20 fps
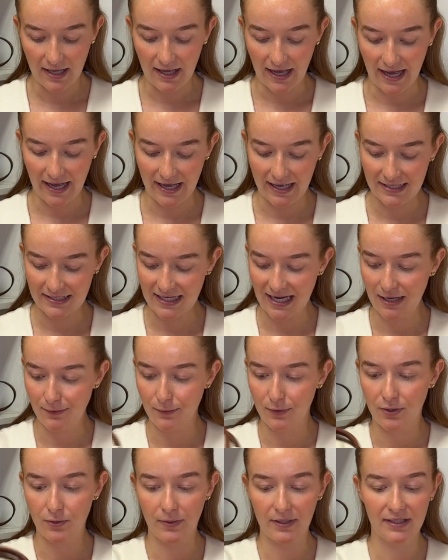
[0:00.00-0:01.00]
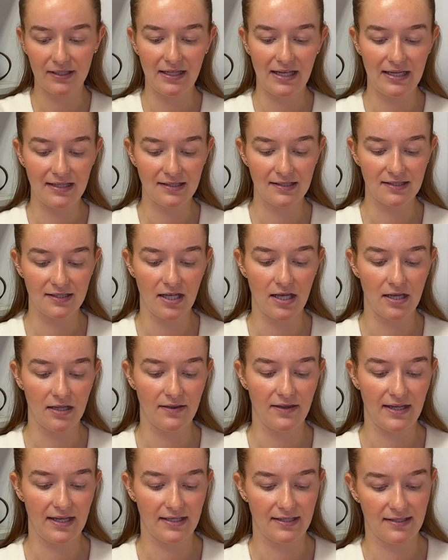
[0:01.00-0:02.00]
and I will quickly
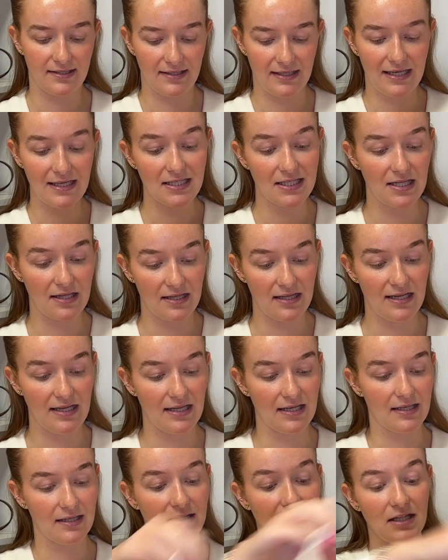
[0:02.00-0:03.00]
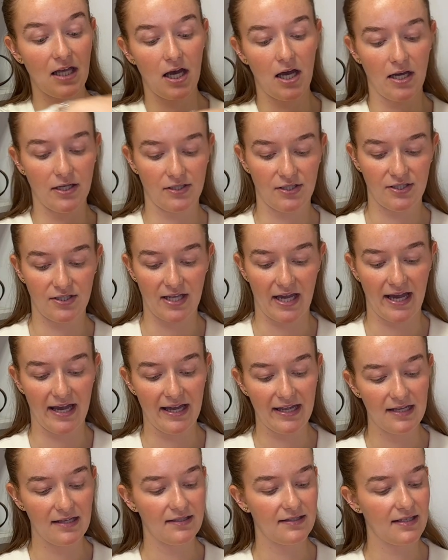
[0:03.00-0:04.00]
insert this into the large
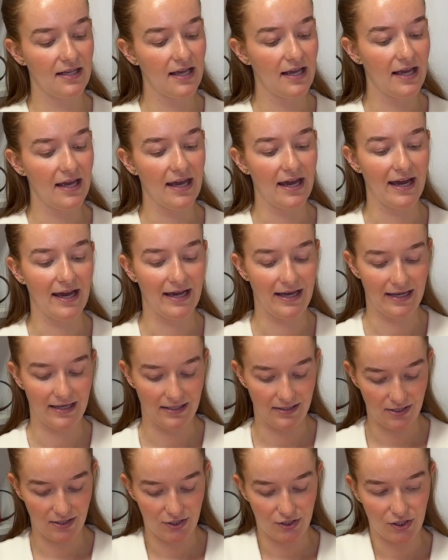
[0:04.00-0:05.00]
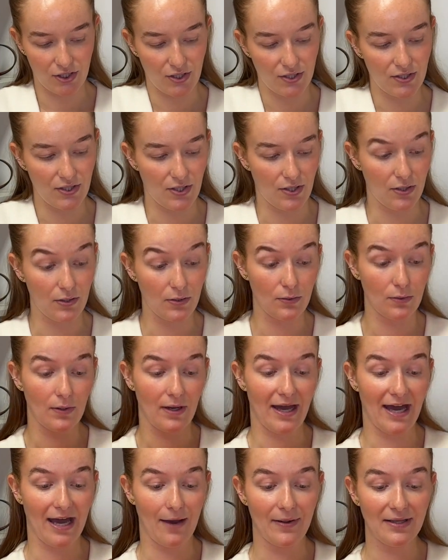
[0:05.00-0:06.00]
size and show you
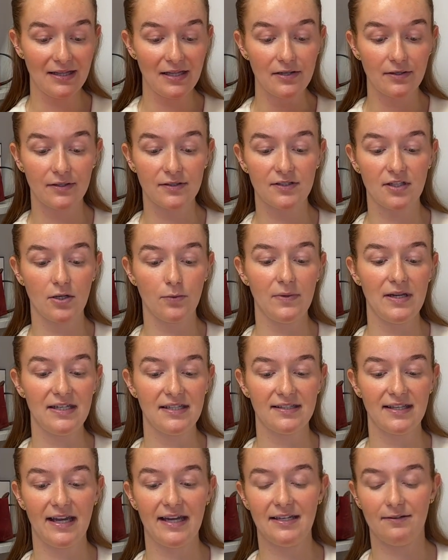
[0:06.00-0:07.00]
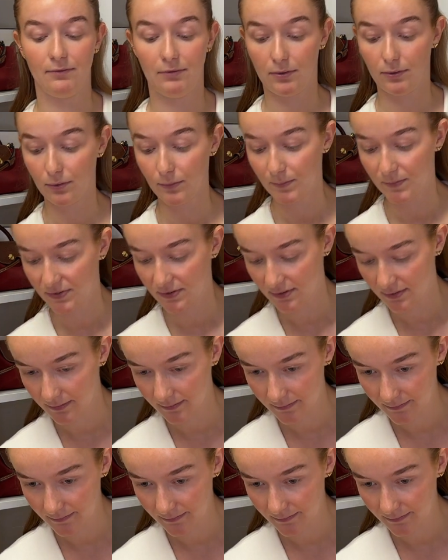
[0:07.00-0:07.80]
how it looks. So we designed, oops,